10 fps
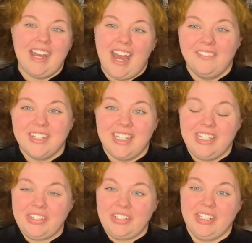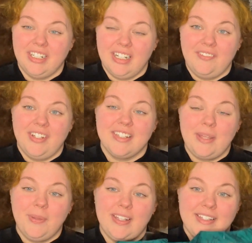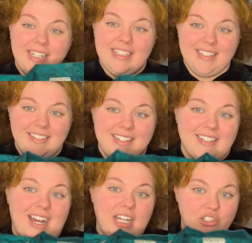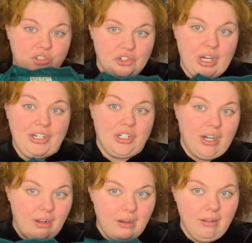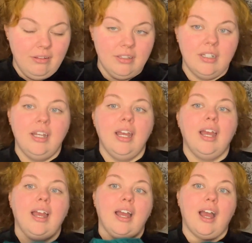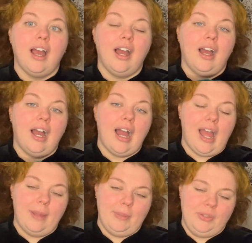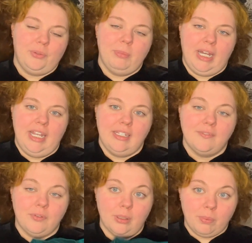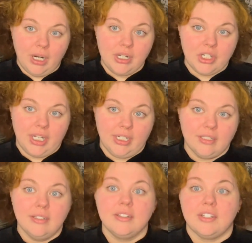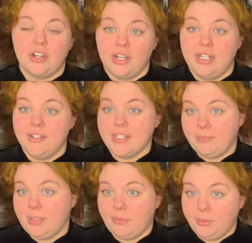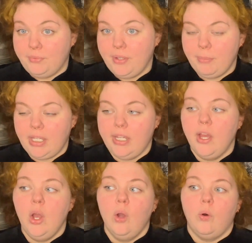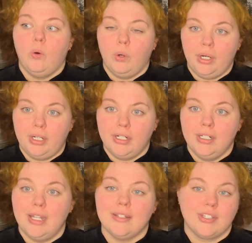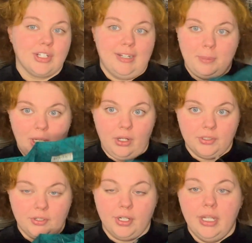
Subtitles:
I have to either, if it's something that's like this and does not stretch at all, I'm either buying it for a project to turn into something that will fit me, or it's just gonna be altered.